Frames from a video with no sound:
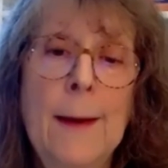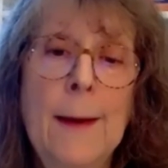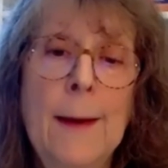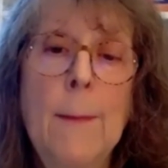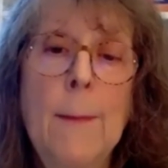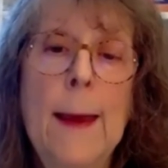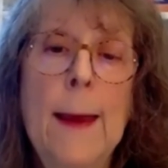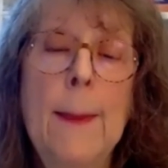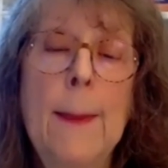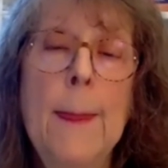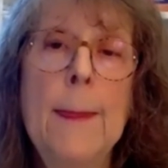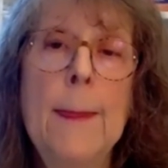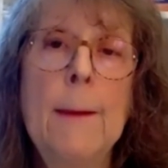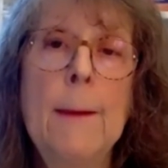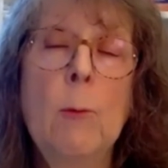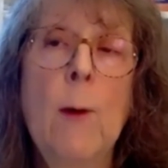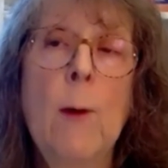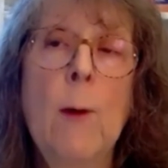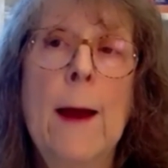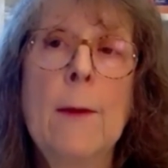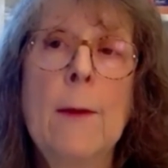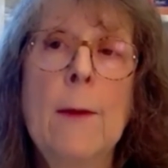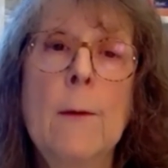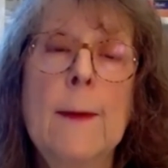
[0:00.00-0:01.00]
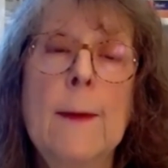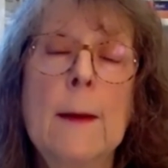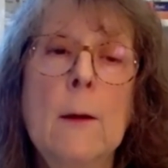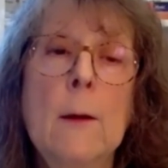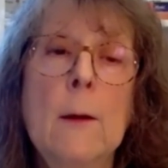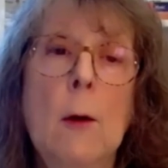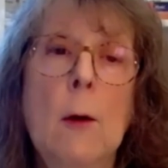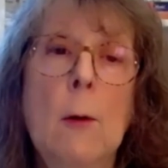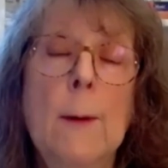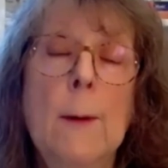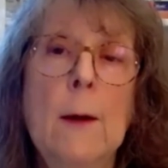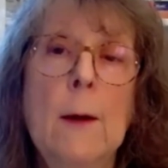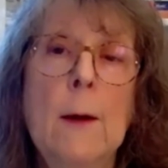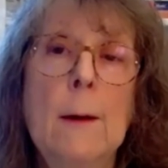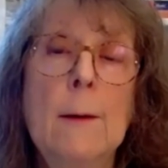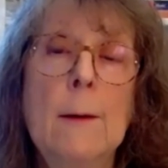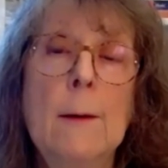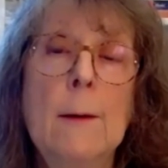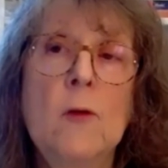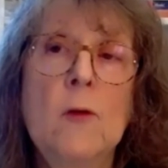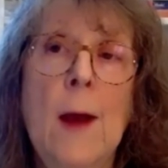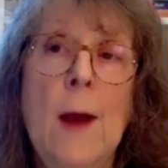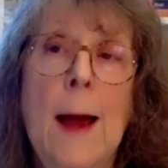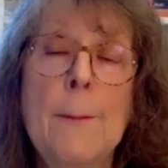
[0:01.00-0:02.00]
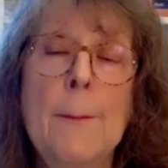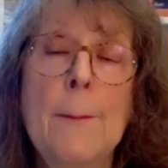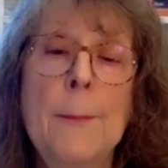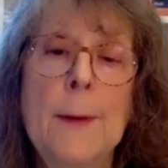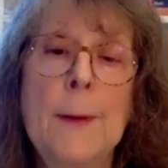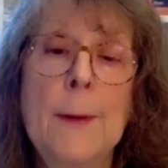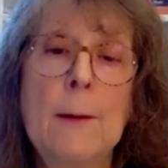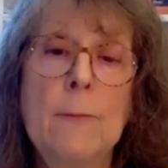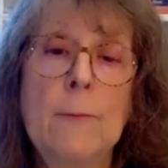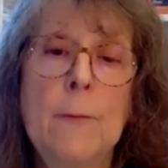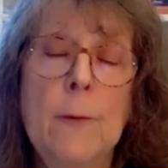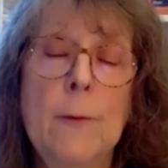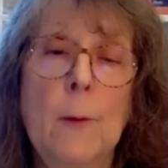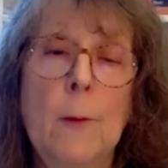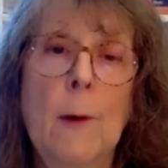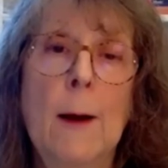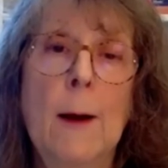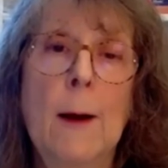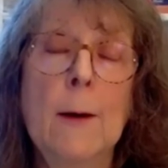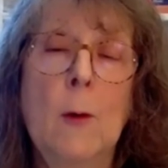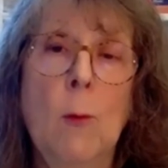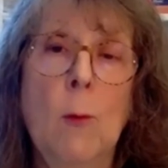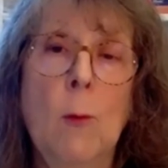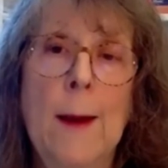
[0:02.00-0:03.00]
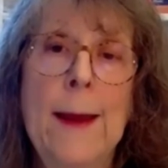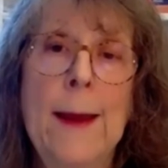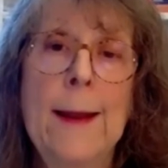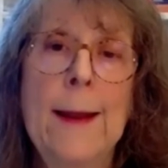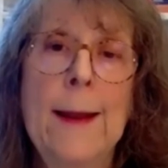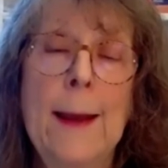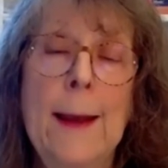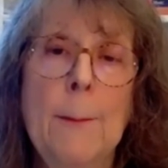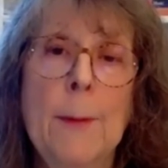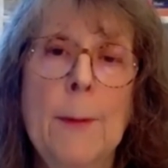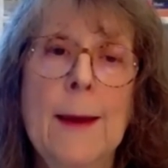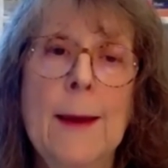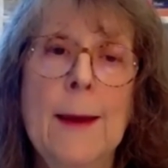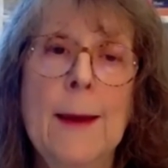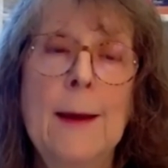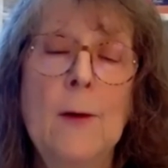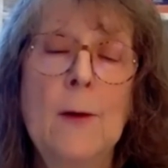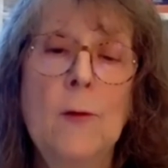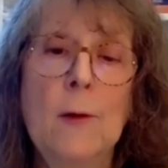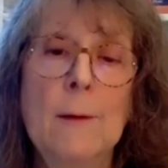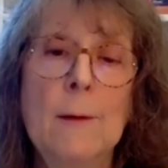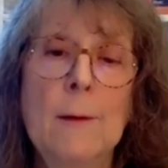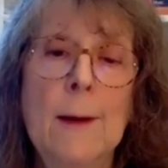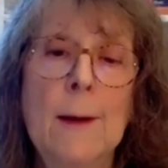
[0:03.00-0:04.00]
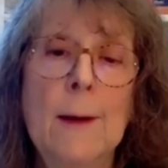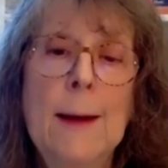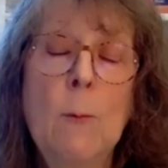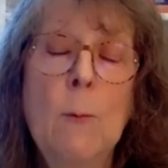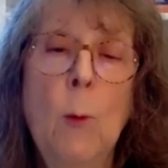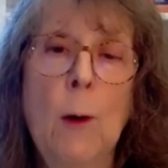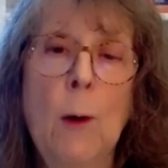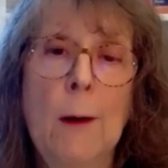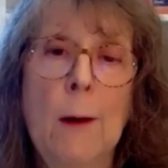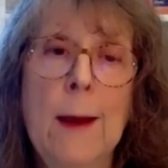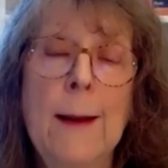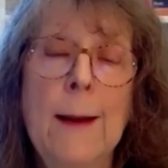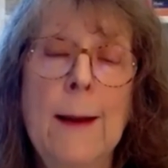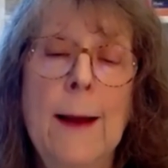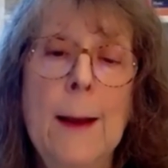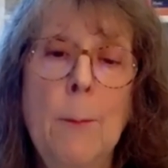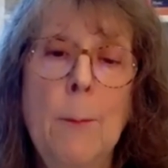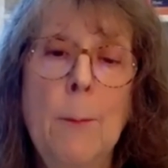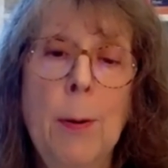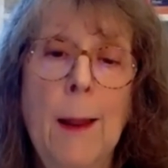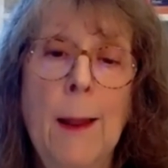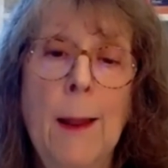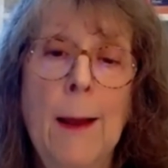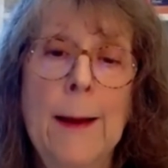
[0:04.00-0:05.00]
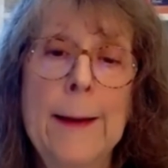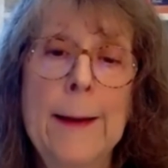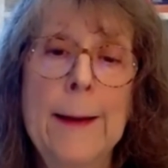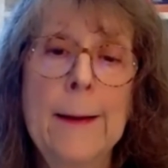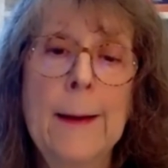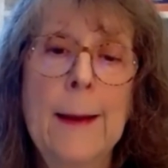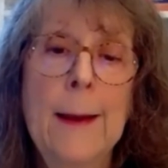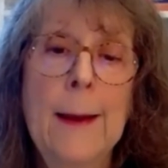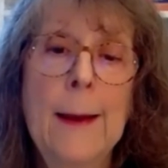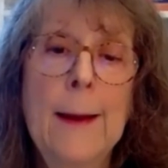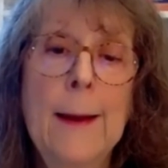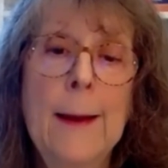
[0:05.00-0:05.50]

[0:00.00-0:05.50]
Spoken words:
And rather than going shopping for a grant application, where can I apply it?